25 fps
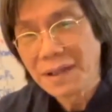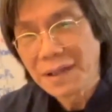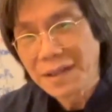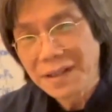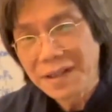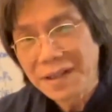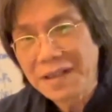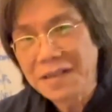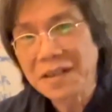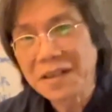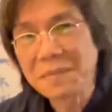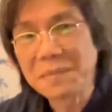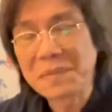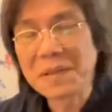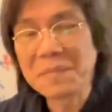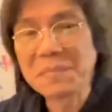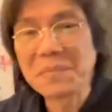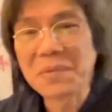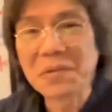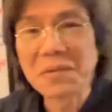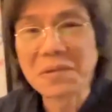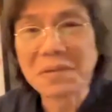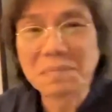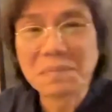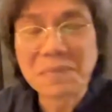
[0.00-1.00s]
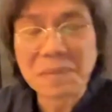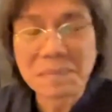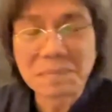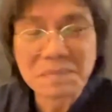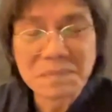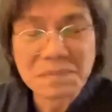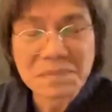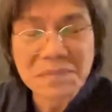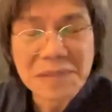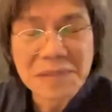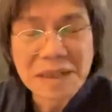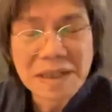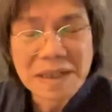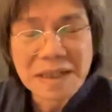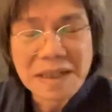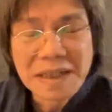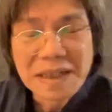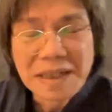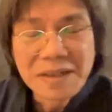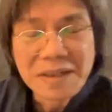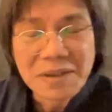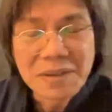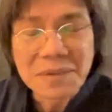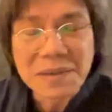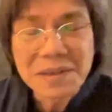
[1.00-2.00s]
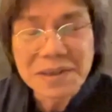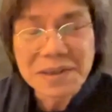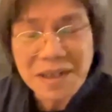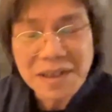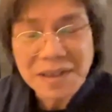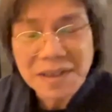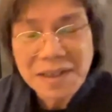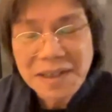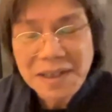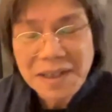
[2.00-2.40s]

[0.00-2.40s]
that's a bit more, shall we say,